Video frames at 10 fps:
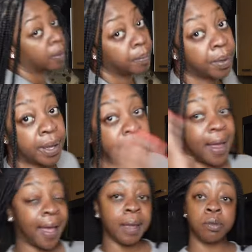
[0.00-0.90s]
But
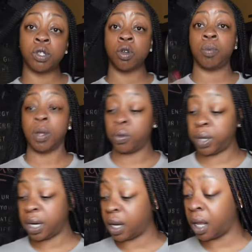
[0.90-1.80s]
I am so
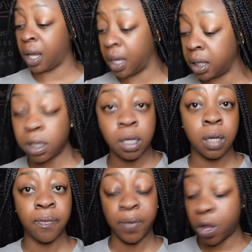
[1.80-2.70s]
bloated and
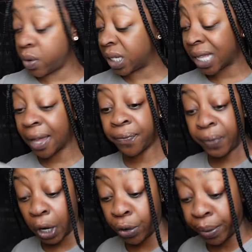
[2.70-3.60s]
flow is like
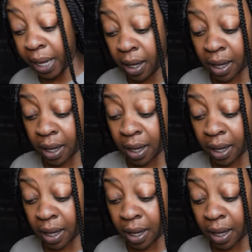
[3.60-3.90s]
flowing